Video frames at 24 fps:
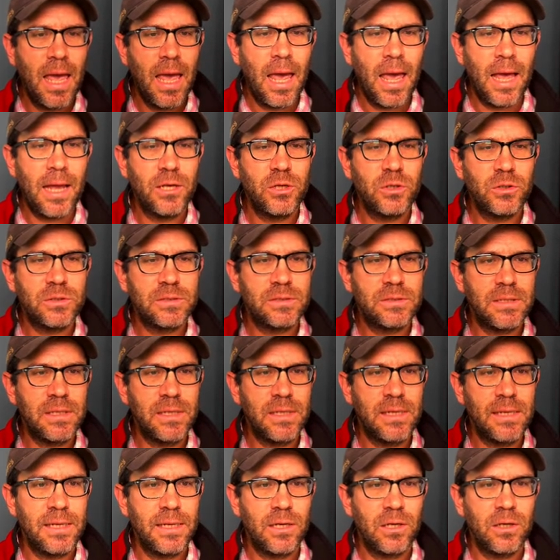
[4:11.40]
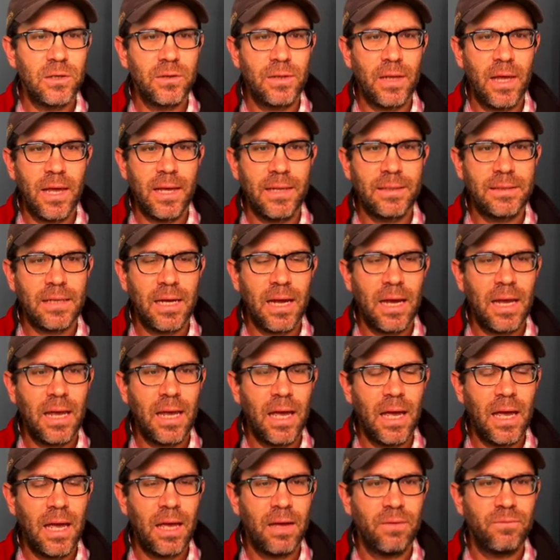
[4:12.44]
And you'll see here that I
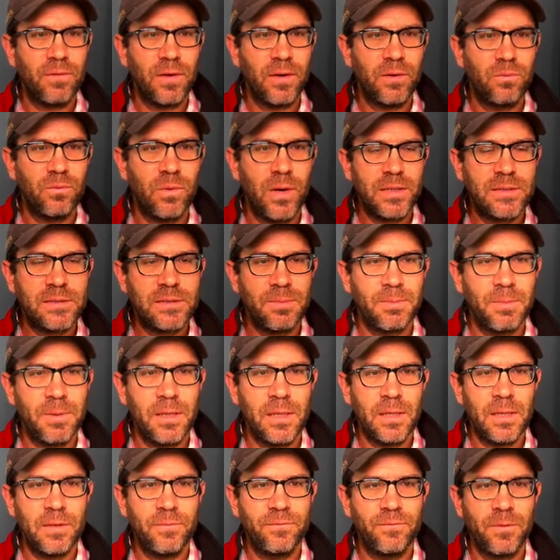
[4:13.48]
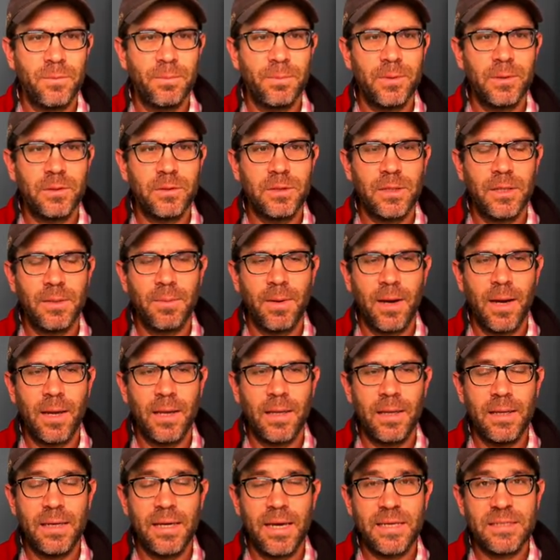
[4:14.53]
have a recipe for building my
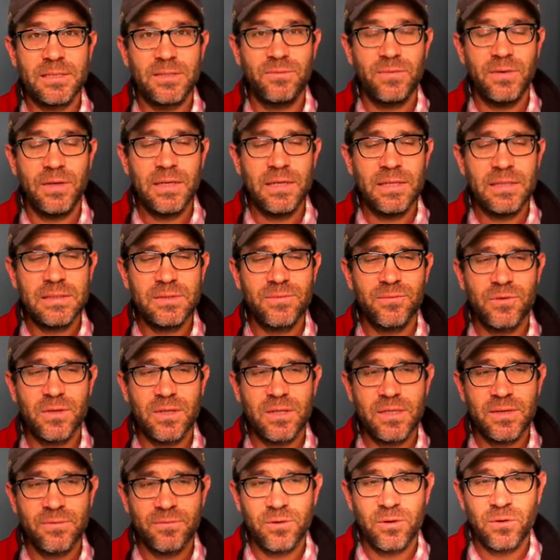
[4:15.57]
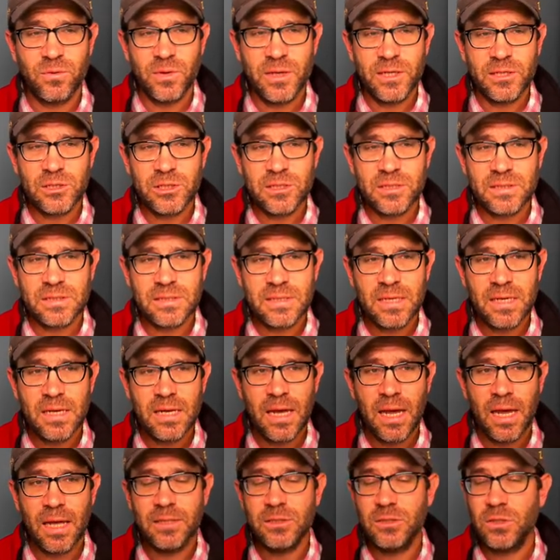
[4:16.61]
ESVs for the different regions.
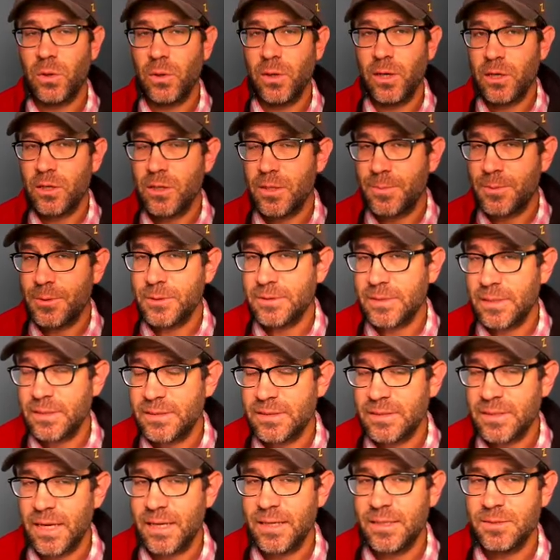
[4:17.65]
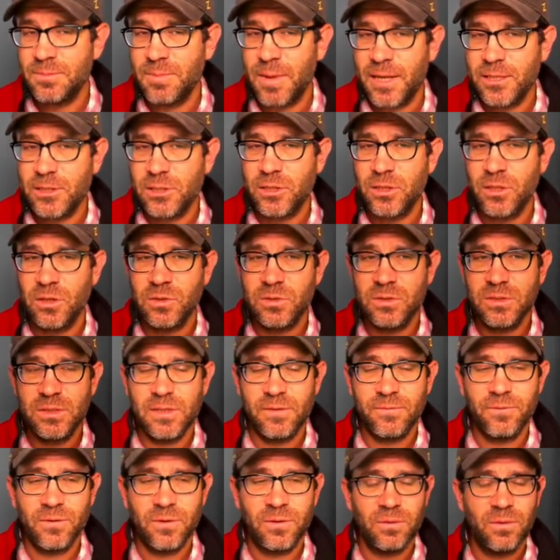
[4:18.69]
And so here the percent sign is matching those
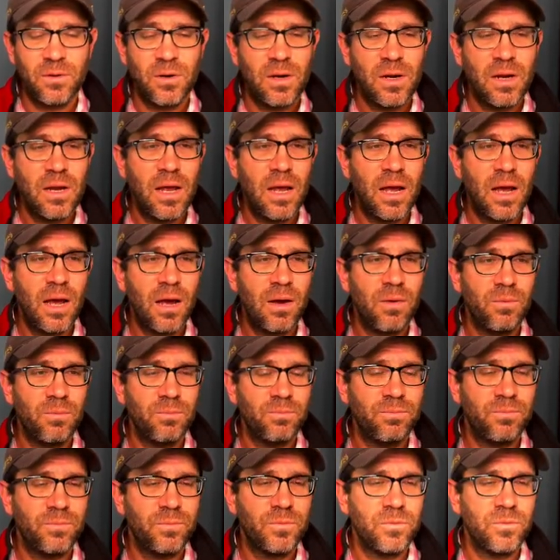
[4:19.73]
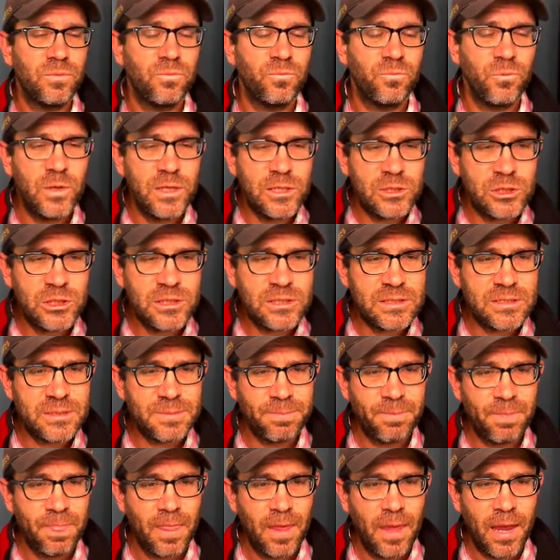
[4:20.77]
different regions.
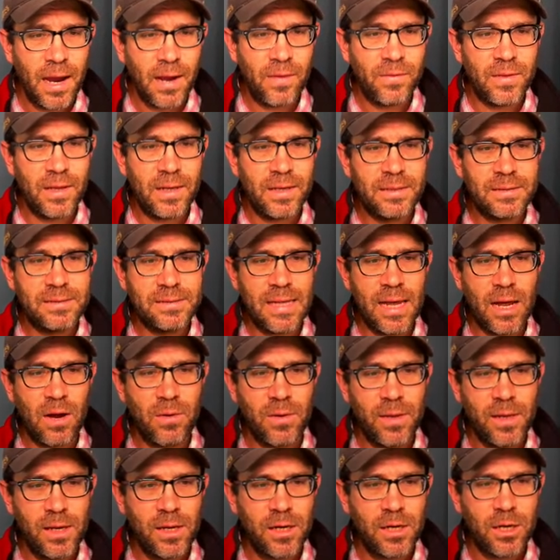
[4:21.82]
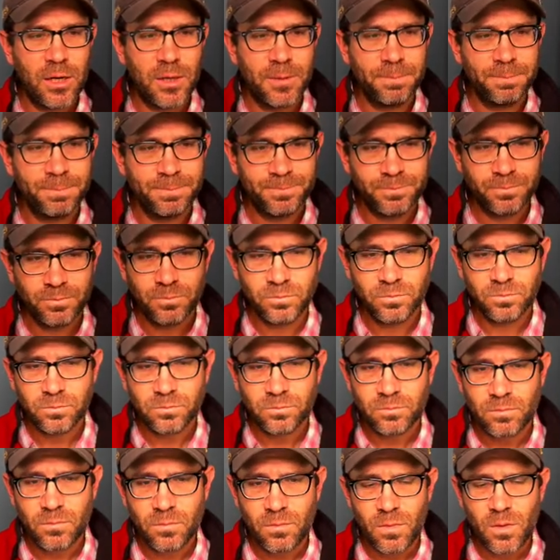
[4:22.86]
And then down here,
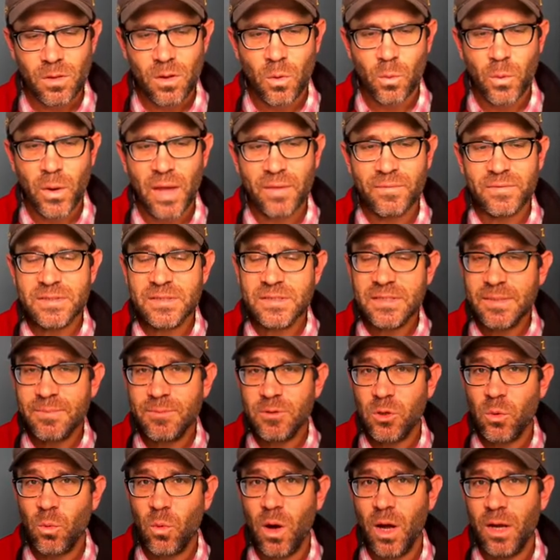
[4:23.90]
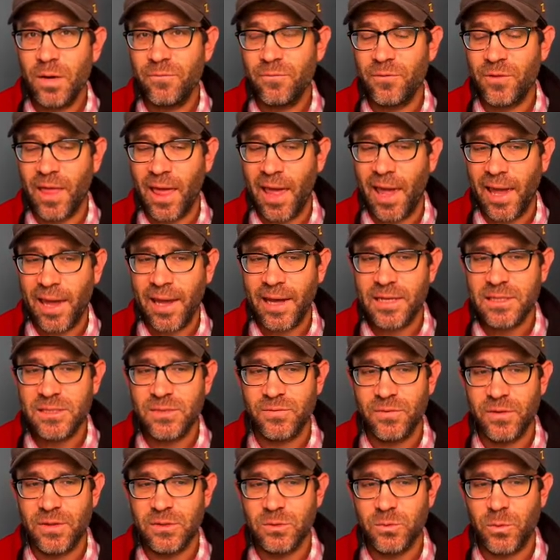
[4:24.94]
we have a similar one for the
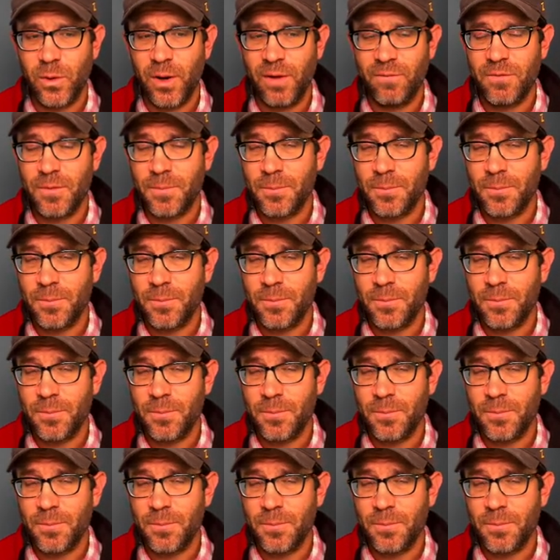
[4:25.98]
ASVs where we have the